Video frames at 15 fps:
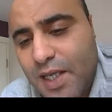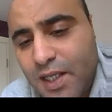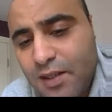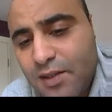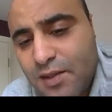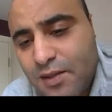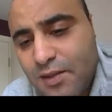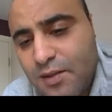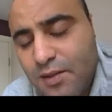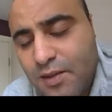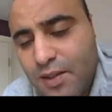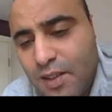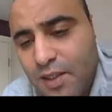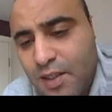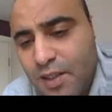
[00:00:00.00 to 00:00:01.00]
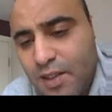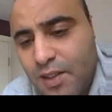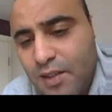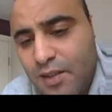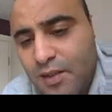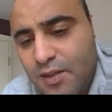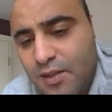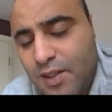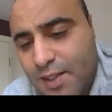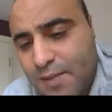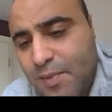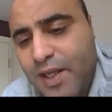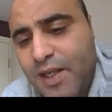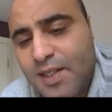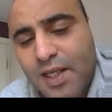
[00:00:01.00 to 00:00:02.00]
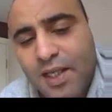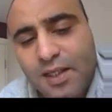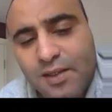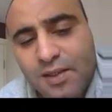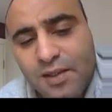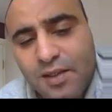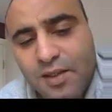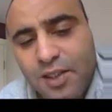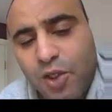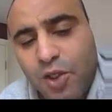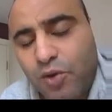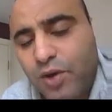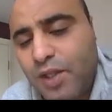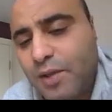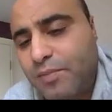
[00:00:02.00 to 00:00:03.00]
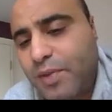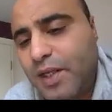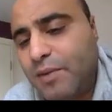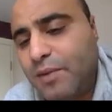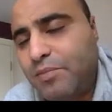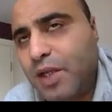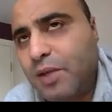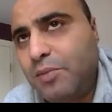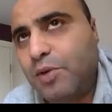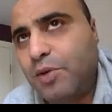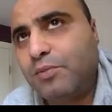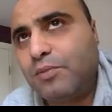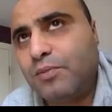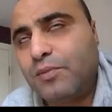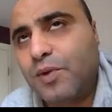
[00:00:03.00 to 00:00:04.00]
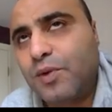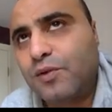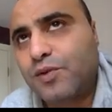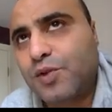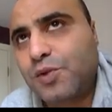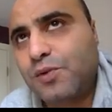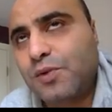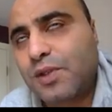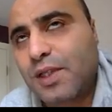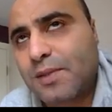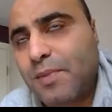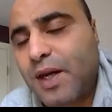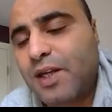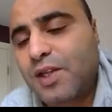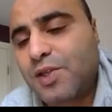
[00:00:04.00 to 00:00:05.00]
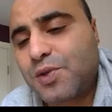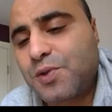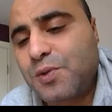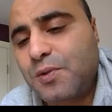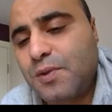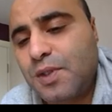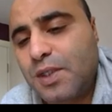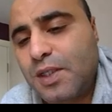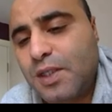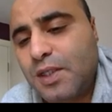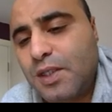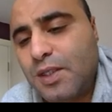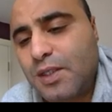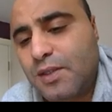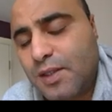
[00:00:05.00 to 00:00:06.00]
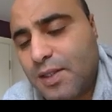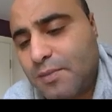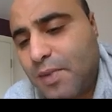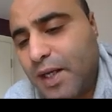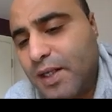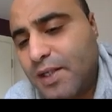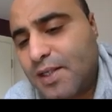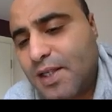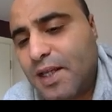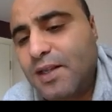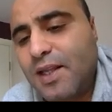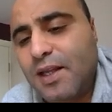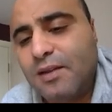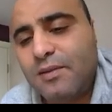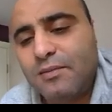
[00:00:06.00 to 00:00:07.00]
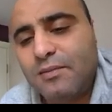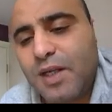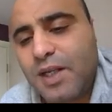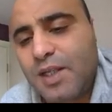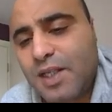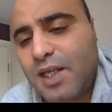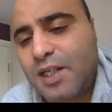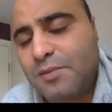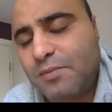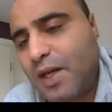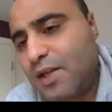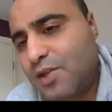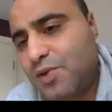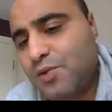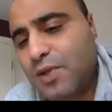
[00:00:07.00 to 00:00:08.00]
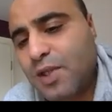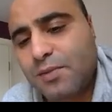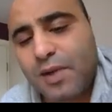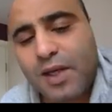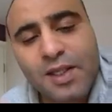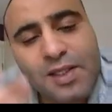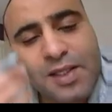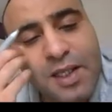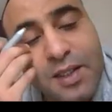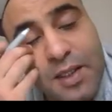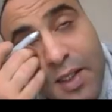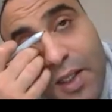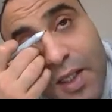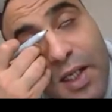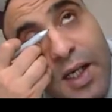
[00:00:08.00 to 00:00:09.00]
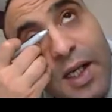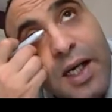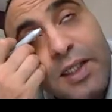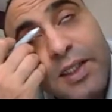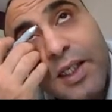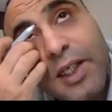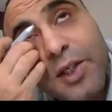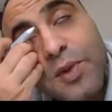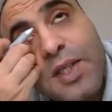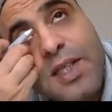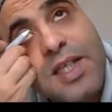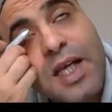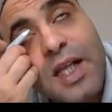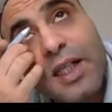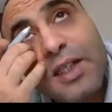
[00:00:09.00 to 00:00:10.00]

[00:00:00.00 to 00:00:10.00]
8. So that's minus 8. He already paid a premium of 2. So that's minus 2. That's minus 10 then. Minus 8 minus 2, that's minus 10. And then he will sell